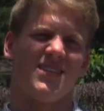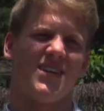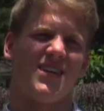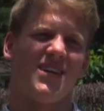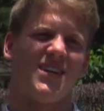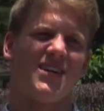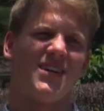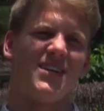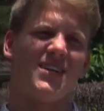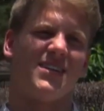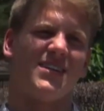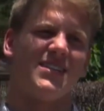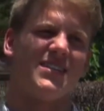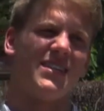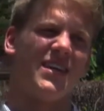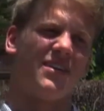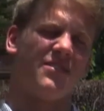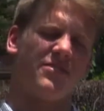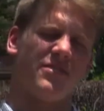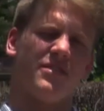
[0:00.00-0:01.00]

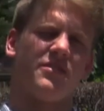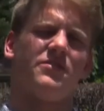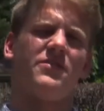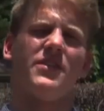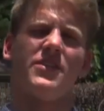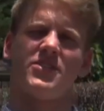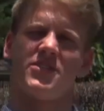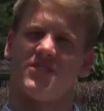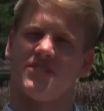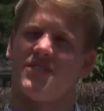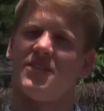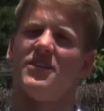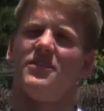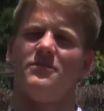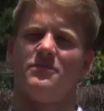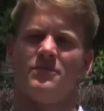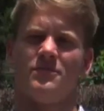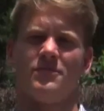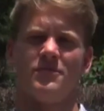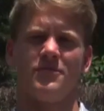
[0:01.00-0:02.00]
Definitely fishing and
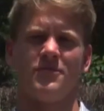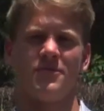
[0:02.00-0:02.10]
hunting.